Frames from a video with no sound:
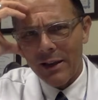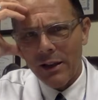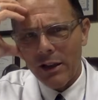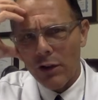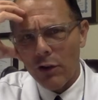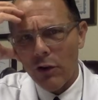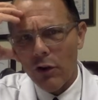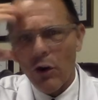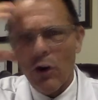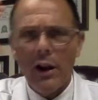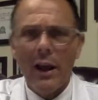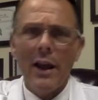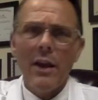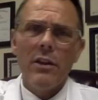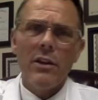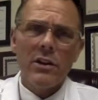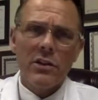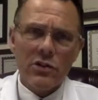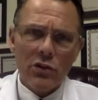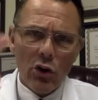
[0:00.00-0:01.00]
that you heard, hey,
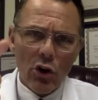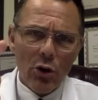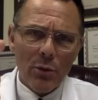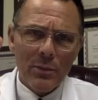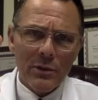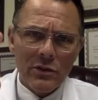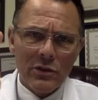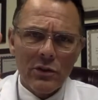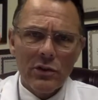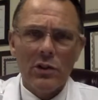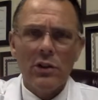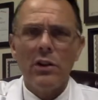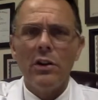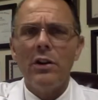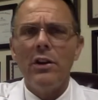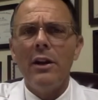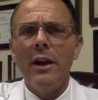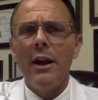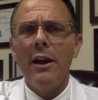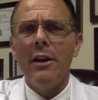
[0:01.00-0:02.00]
this herb is
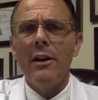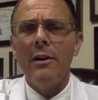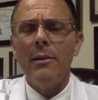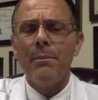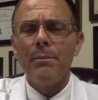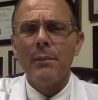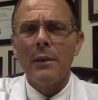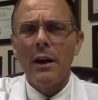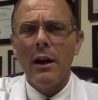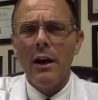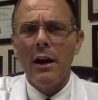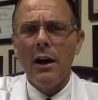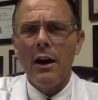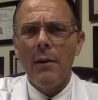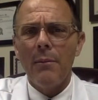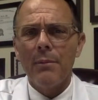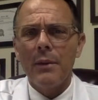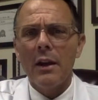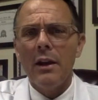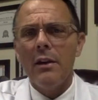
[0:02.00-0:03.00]
good and
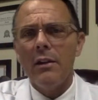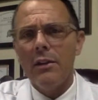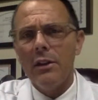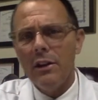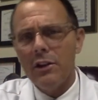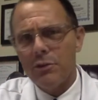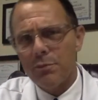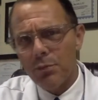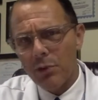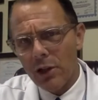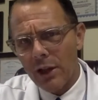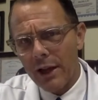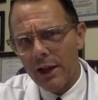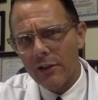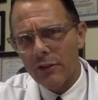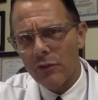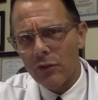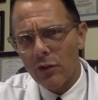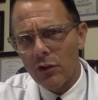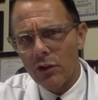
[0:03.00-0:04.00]
these
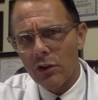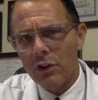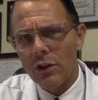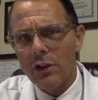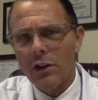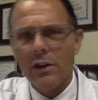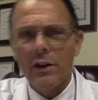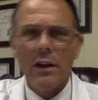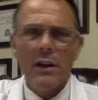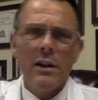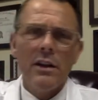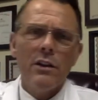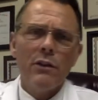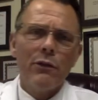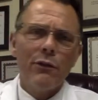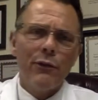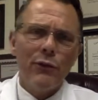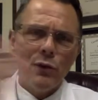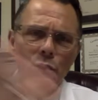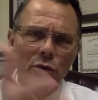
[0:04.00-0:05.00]
plants are good and these
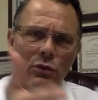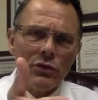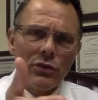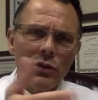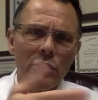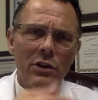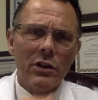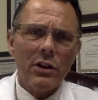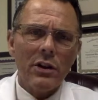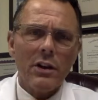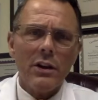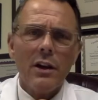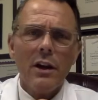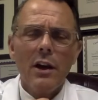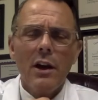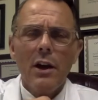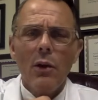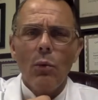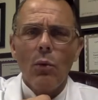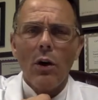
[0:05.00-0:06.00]
foods are good.
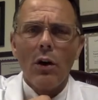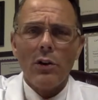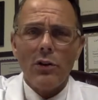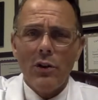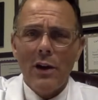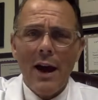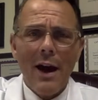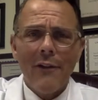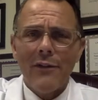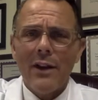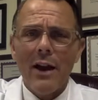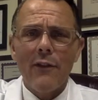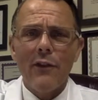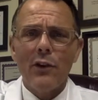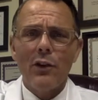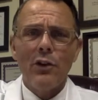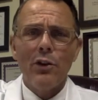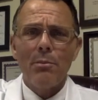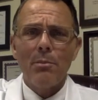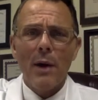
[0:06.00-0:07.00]
Well, you have to have a
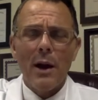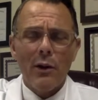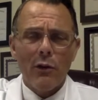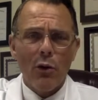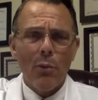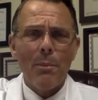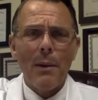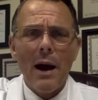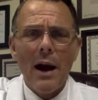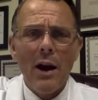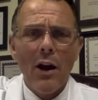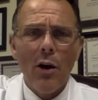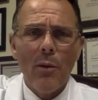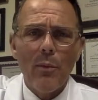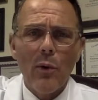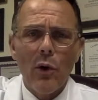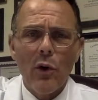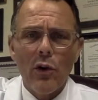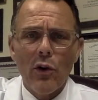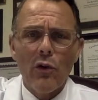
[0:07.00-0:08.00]
good
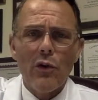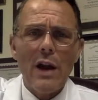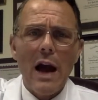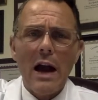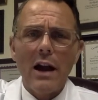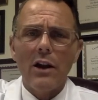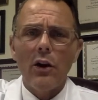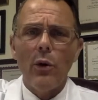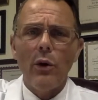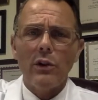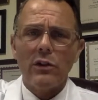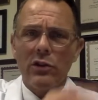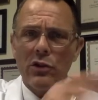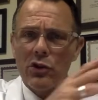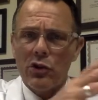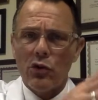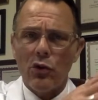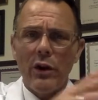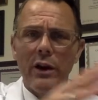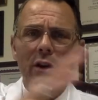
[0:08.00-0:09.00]
microbiome or you're not going to
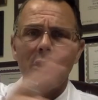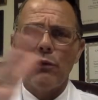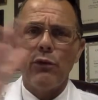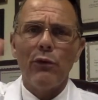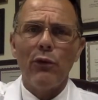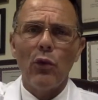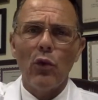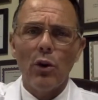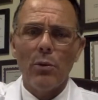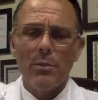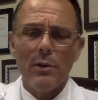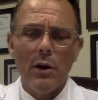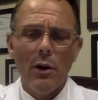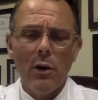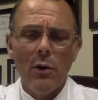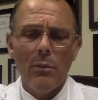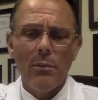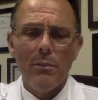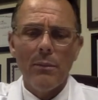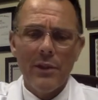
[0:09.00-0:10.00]

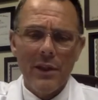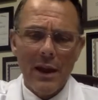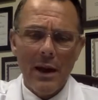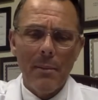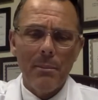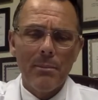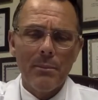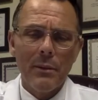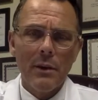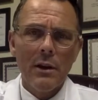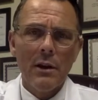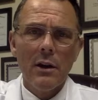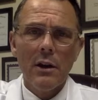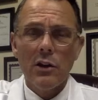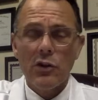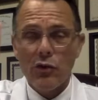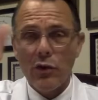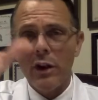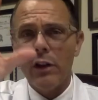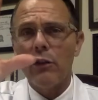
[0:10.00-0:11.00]
transform
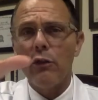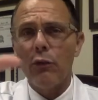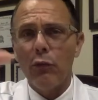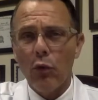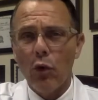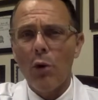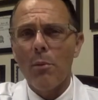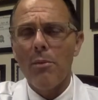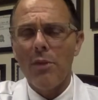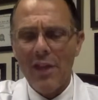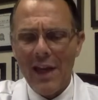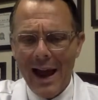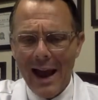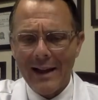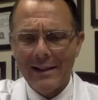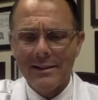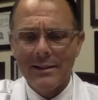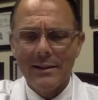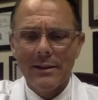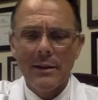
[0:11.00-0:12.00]

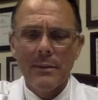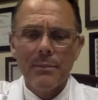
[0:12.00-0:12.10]
that